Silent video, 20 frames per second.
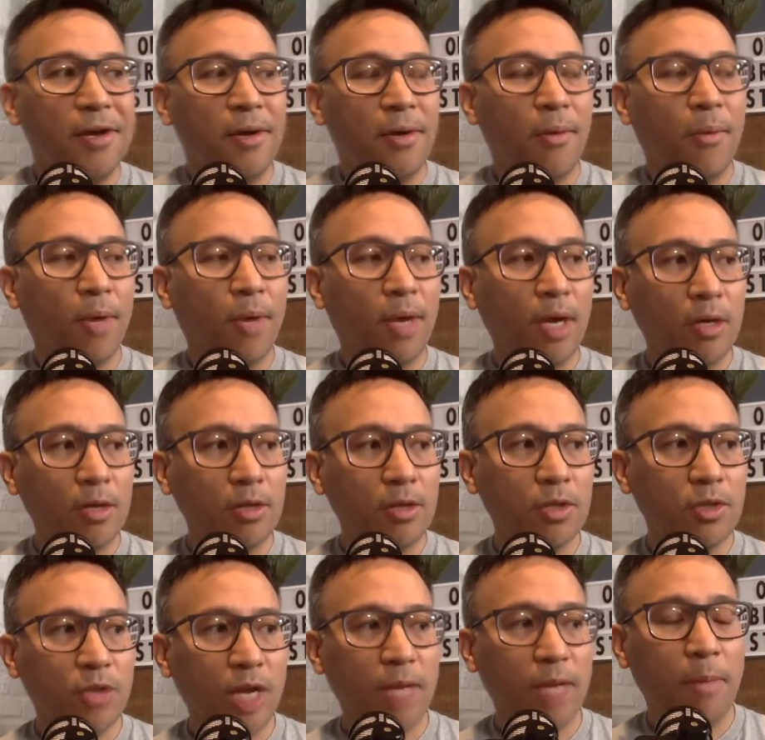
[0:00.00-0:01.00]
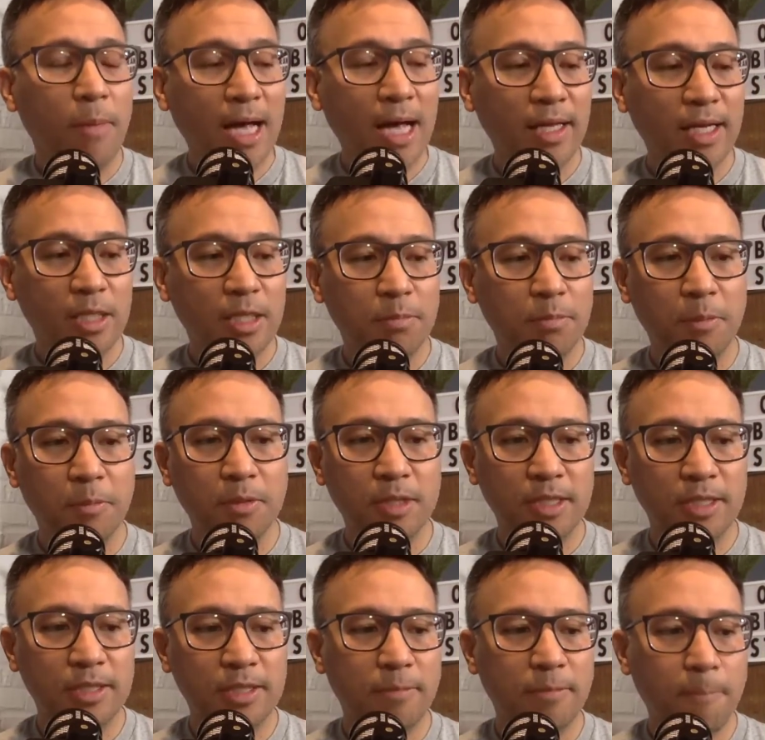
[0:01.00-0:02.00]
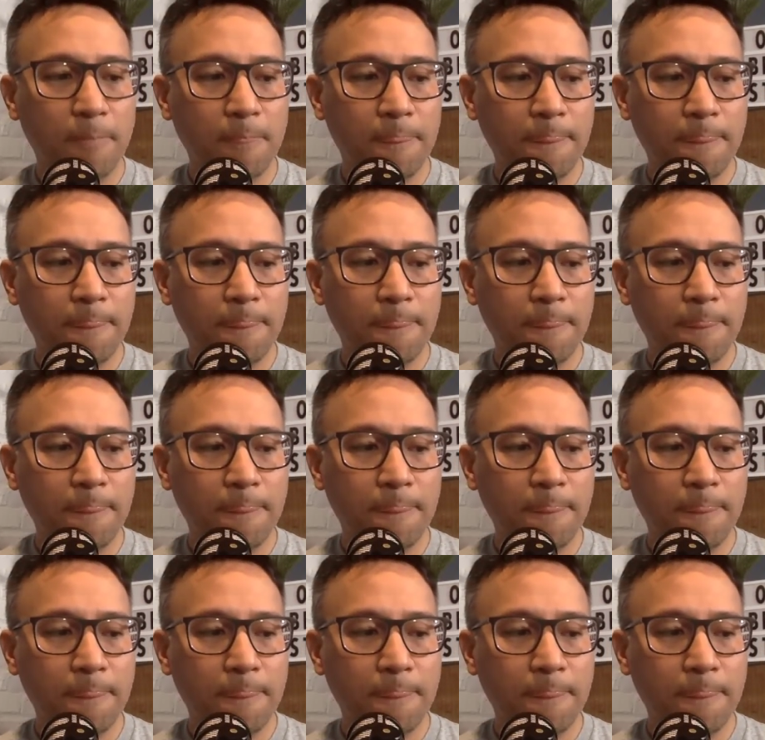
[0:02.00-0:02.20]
what I also try to highlight to people is